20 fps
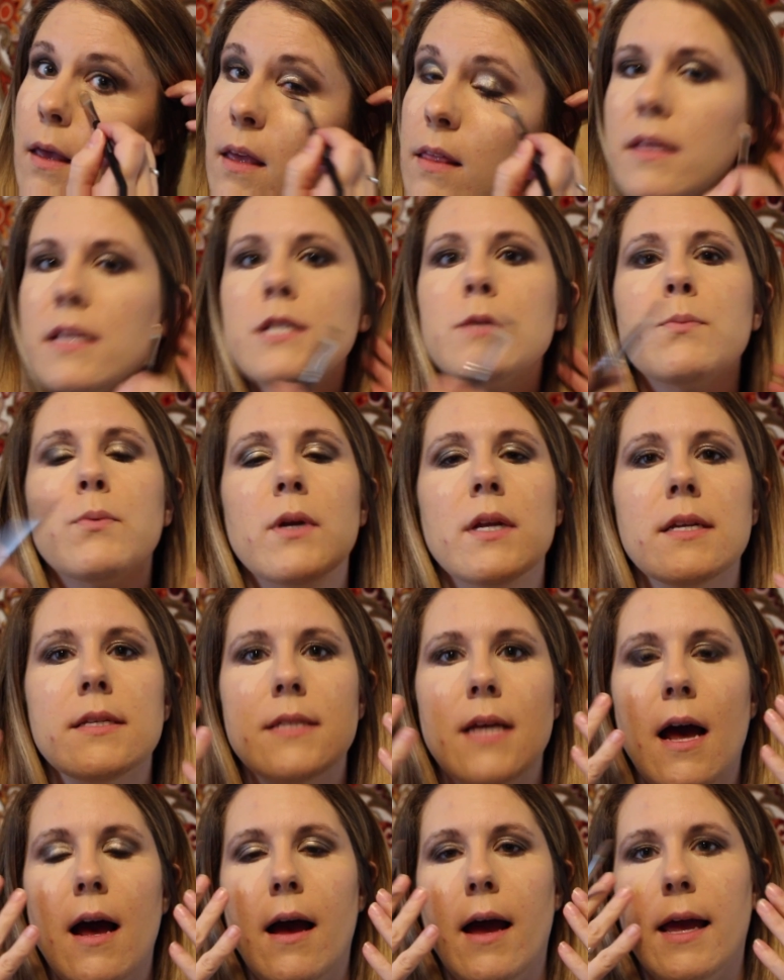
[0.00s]
This brings
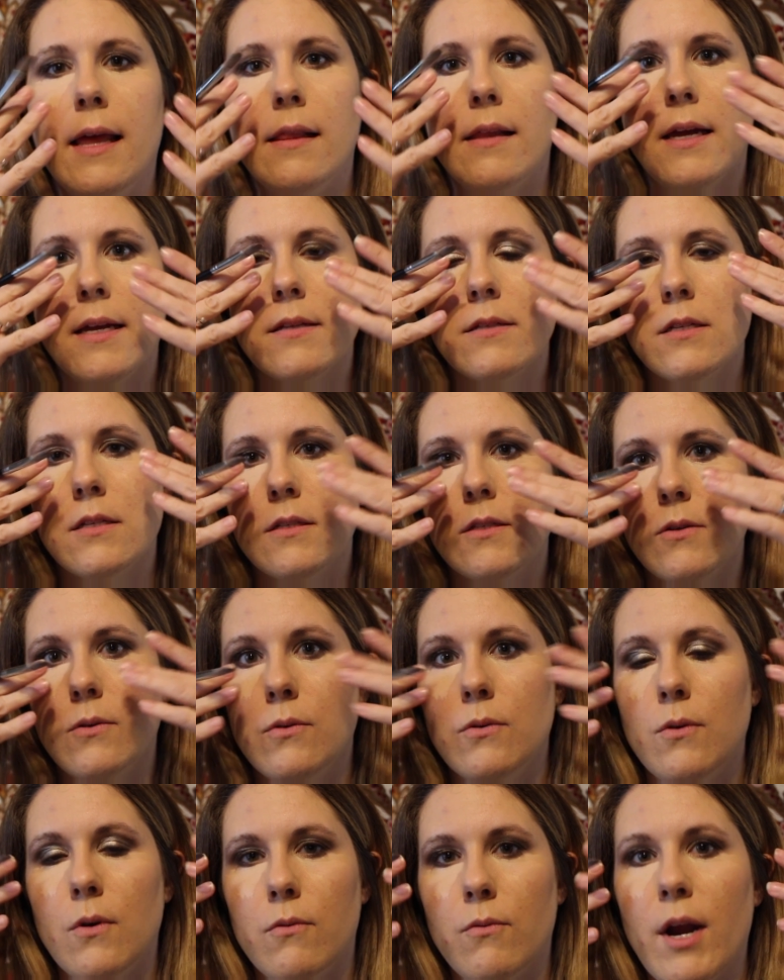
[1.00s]
a highlight
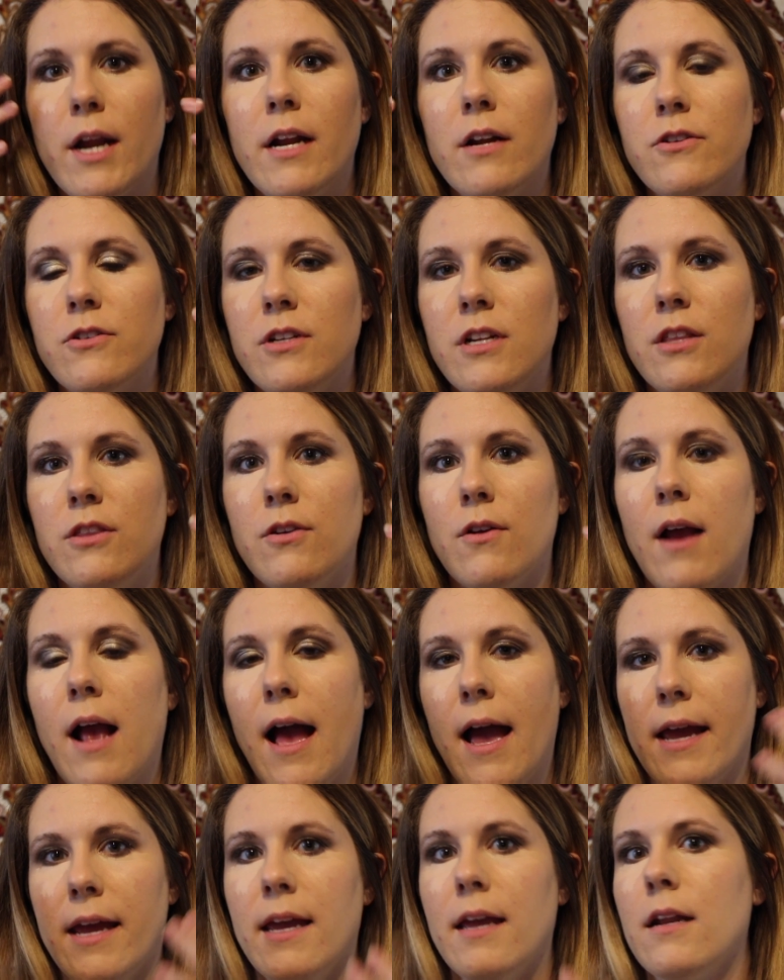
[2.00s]
to right underneath your
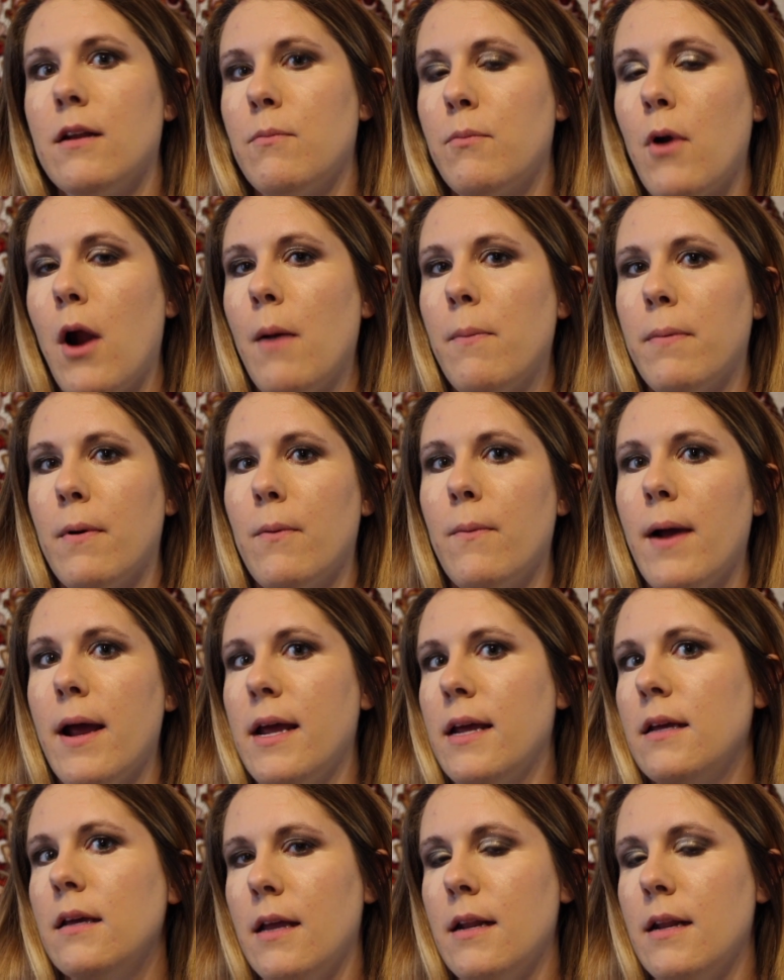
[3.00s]
eye in a proper way,